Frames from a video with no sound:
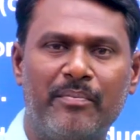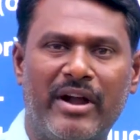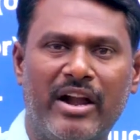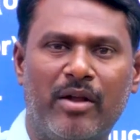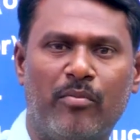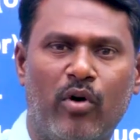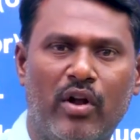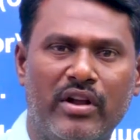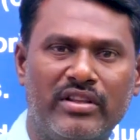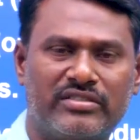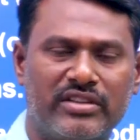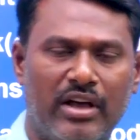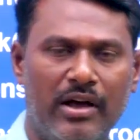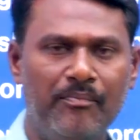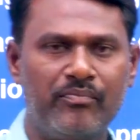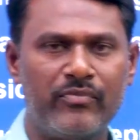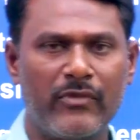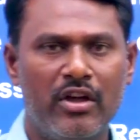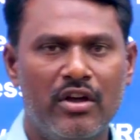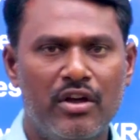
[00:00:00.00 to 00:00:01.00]
metabolism,
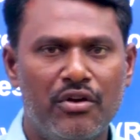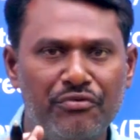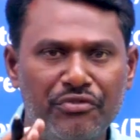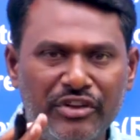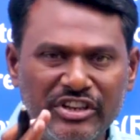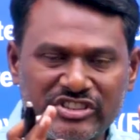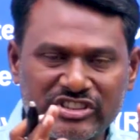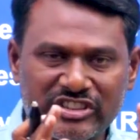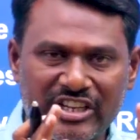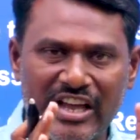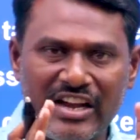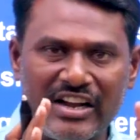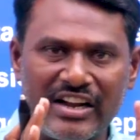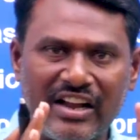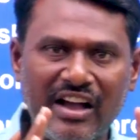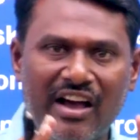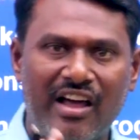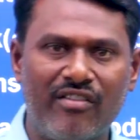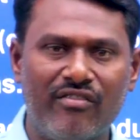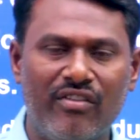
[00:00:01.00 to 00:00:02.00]
which can
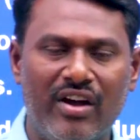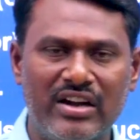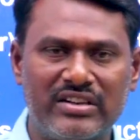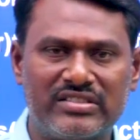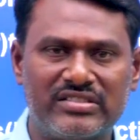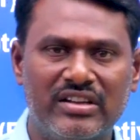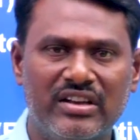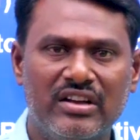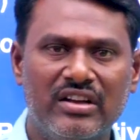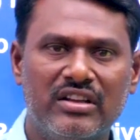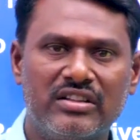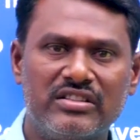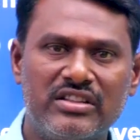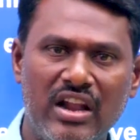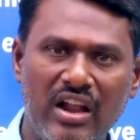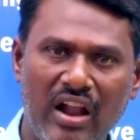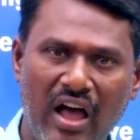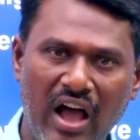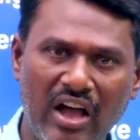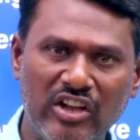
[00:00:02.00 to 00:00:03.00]
convert the
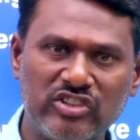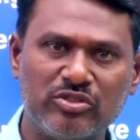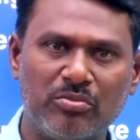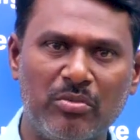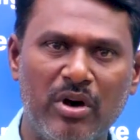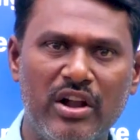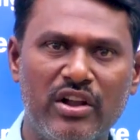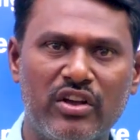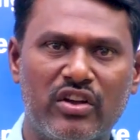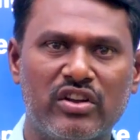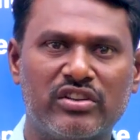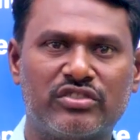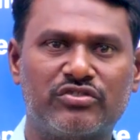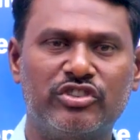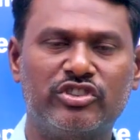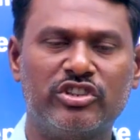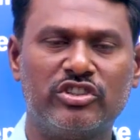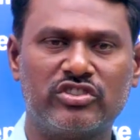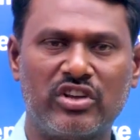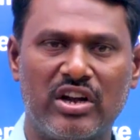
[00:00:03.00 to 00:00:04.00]
large molecules
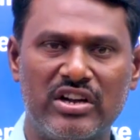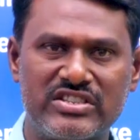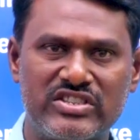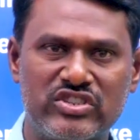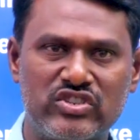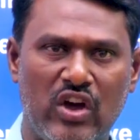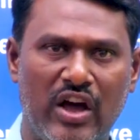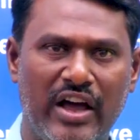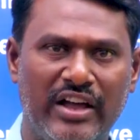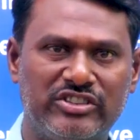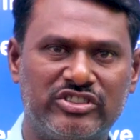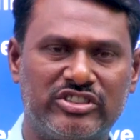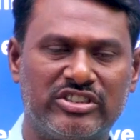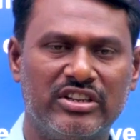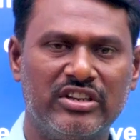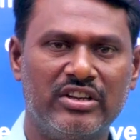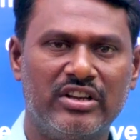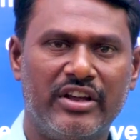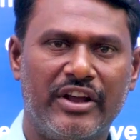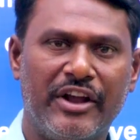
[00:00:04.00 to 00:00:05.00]
which is called starch
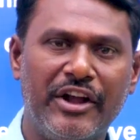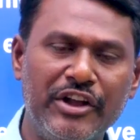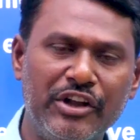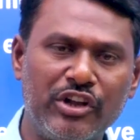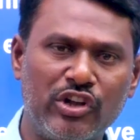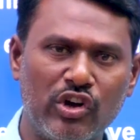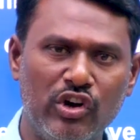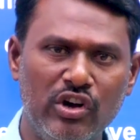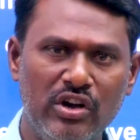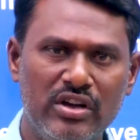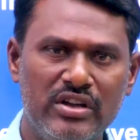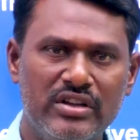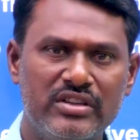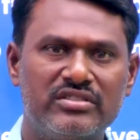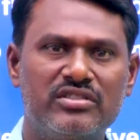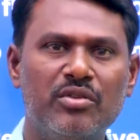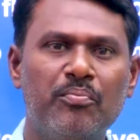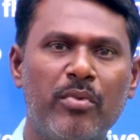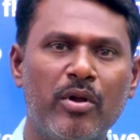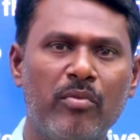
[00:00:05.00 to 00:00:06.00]
into
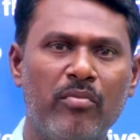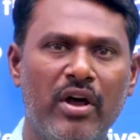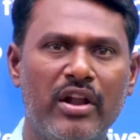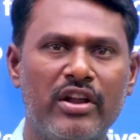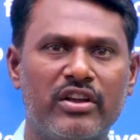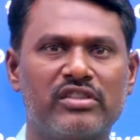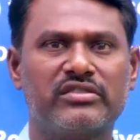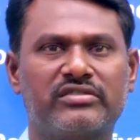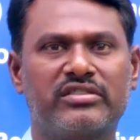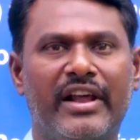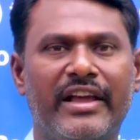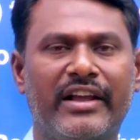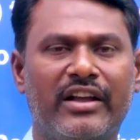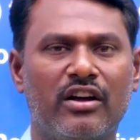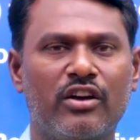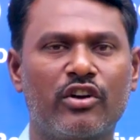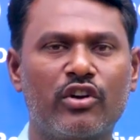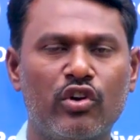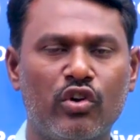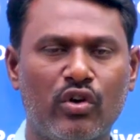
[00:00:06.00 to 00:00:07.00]
simple molecules
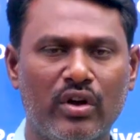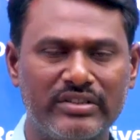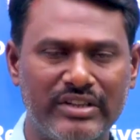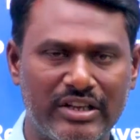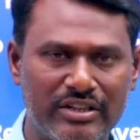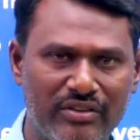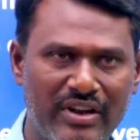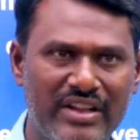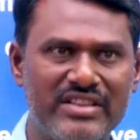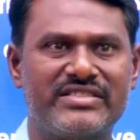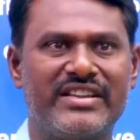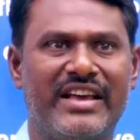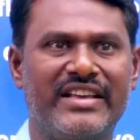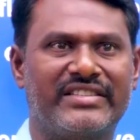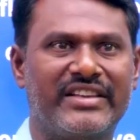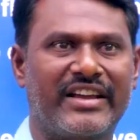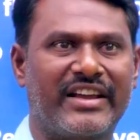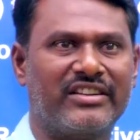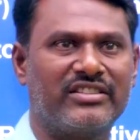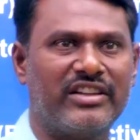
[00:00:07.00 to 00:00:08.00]
like glucose as well as
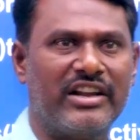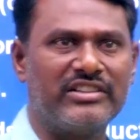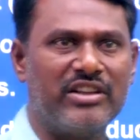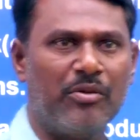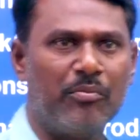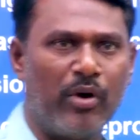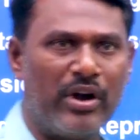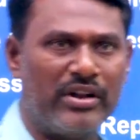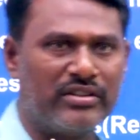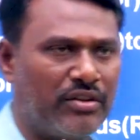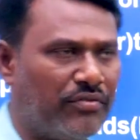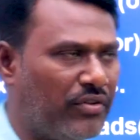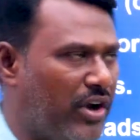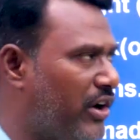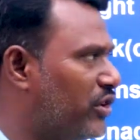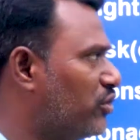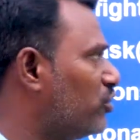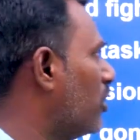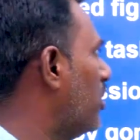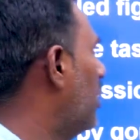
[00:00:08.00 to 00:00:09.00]
disaccharides. That is the importance of
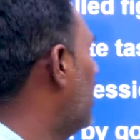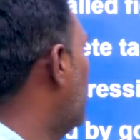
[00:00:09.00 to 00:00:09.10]
cortisol.